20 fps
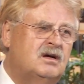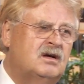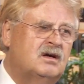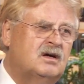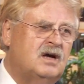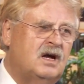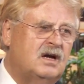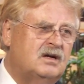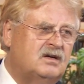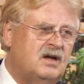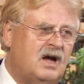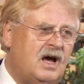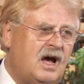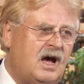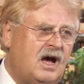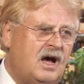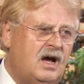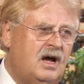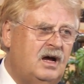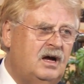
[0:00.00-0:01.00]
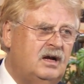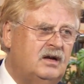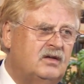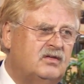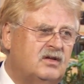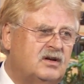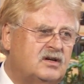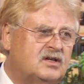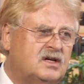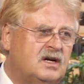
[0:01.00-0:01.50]
Qatar and
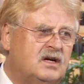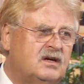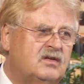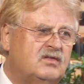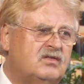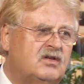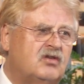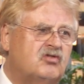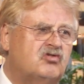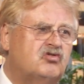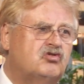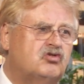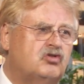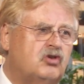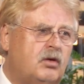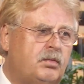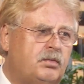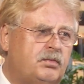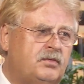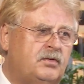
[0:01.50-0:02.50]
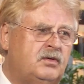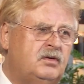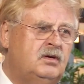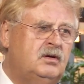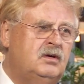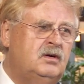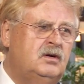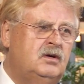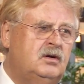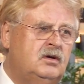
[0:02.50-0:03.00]
such countries are stopped
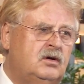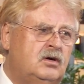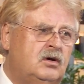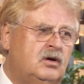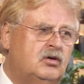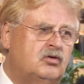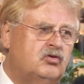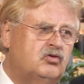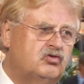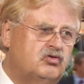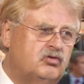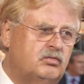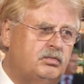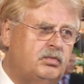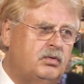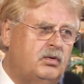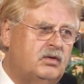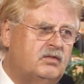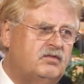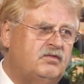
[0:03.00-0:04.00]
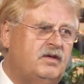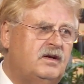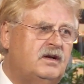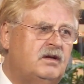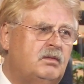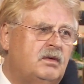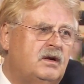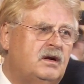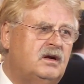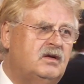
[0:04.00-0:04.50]
to support
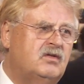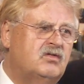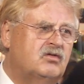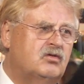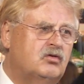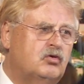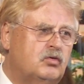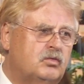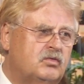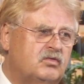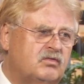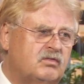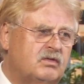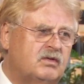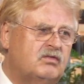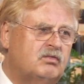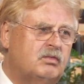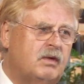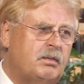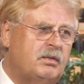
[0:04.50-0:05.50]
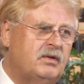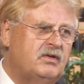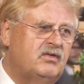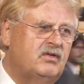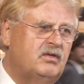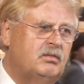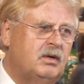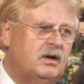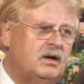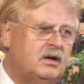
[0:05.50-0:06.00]
fundamentalist groups with weapons
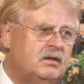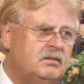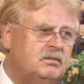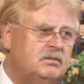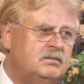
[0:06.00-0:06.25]
and money.